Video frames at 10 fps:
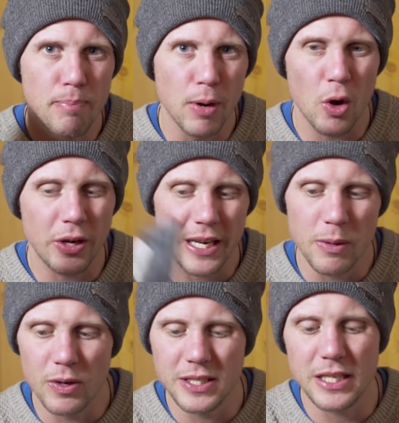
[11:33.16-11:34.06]

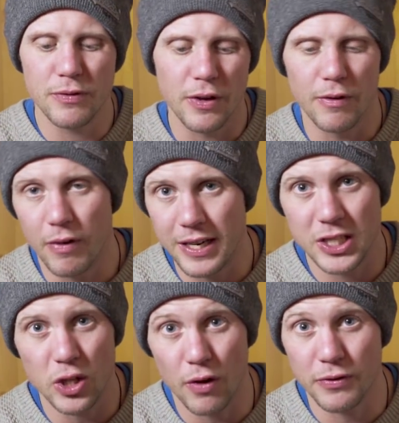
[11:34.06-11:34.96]
blocky, whereas these feel very
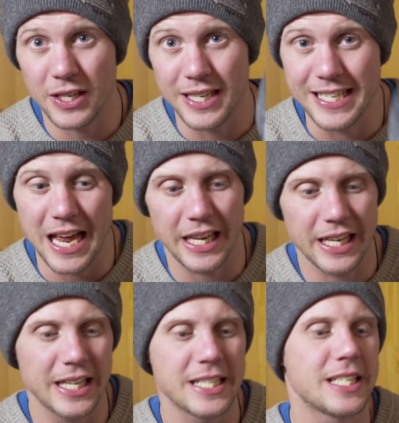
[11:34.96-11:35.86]
soft and
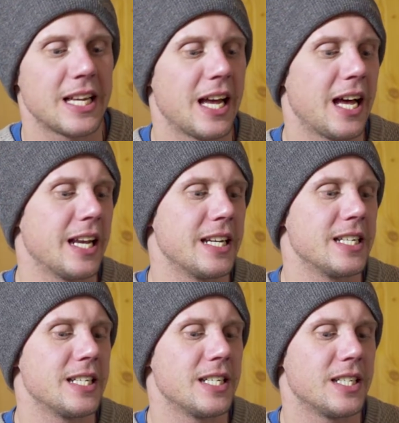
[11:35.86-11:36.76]
delicate
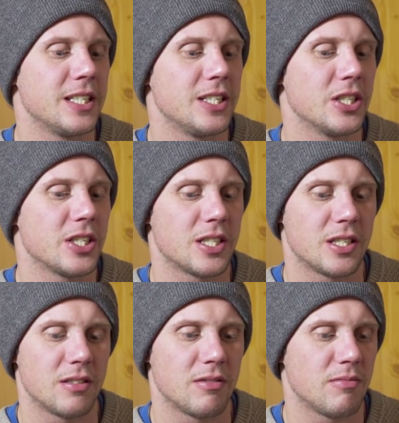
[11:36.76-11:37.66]
and just
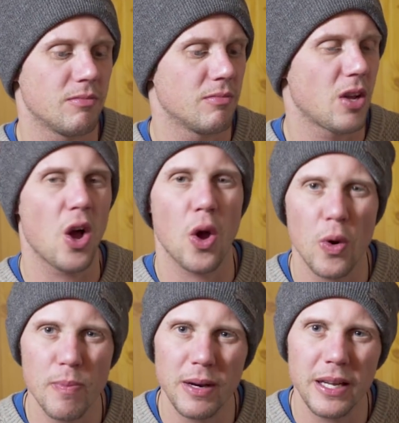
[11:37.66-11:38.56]

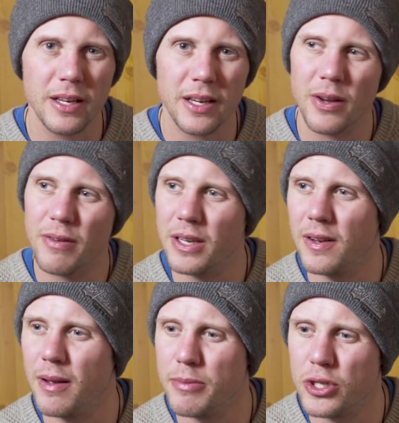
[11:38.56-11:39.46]
homely. Have you ever
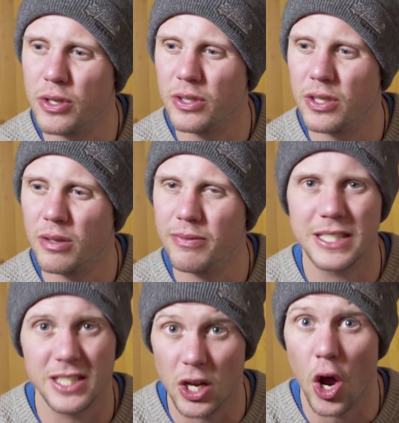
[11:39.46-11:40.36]
climbing shoes?
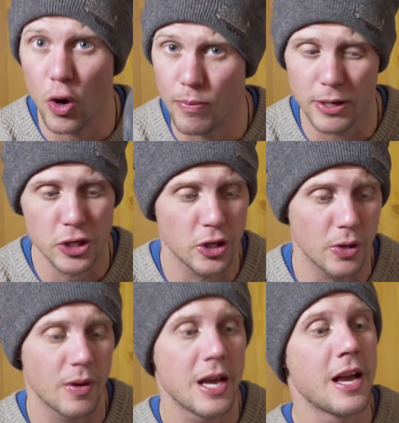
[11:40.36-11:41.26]
This is a homely
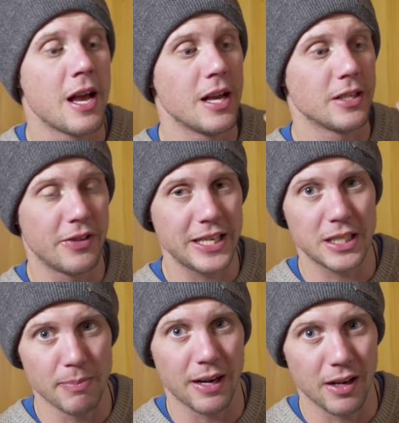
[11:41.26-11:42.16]
shoe. So
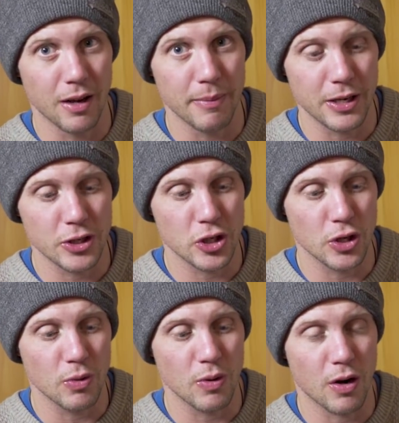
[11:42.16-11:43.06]
this is my climbing
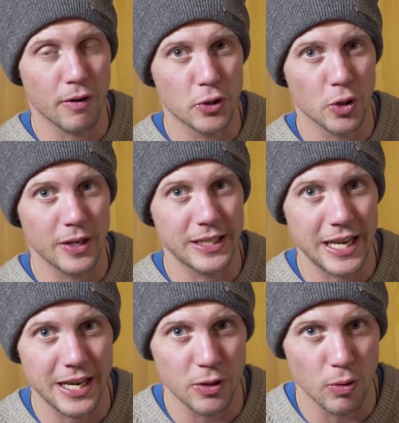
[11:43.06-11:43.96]
shoe of choice
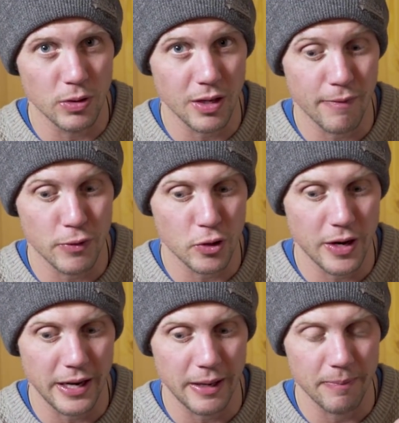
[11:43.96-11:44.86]
indoors and for
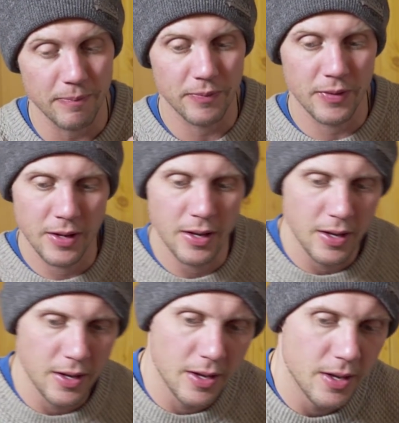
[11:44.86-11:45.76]

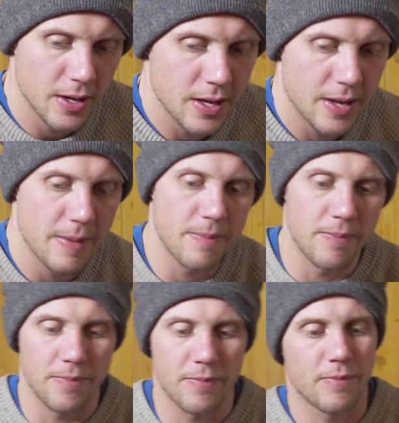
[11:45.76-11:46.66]
training.
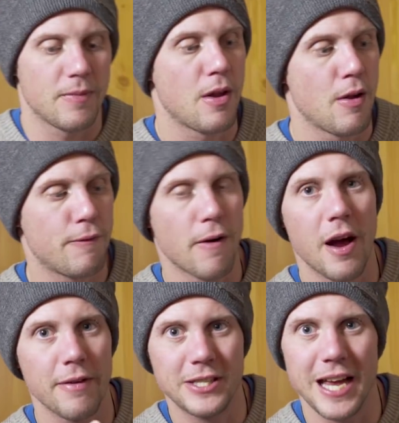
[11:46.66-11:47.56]

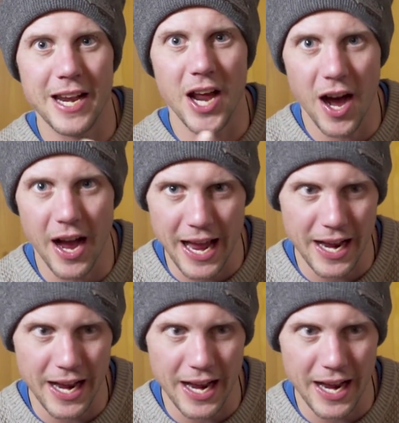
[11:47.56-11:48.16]
510 high